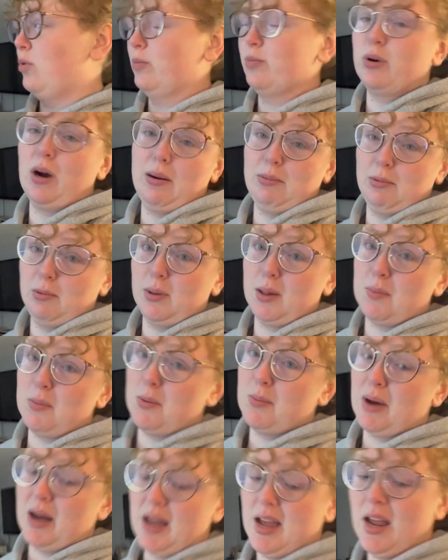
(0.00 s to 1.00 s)
probably be
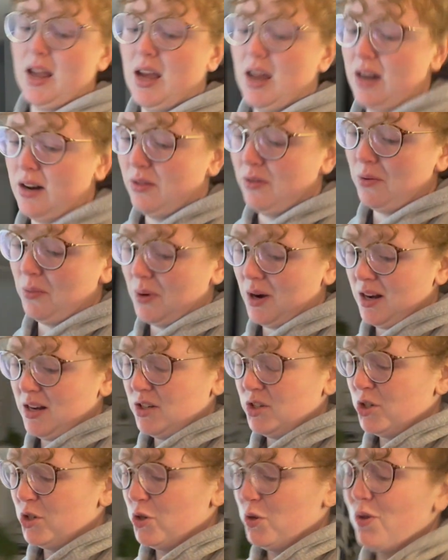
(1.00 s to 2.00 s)
buying another one
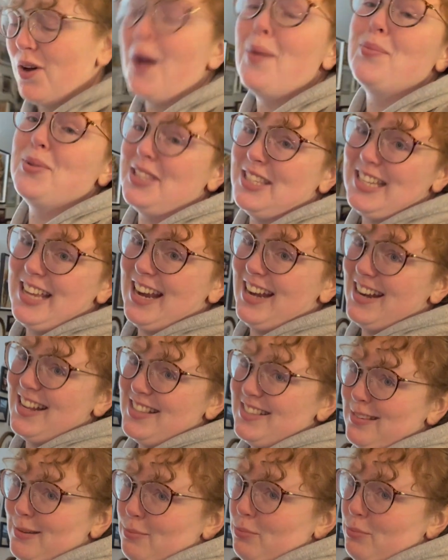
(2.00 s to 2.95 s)
to compensate at some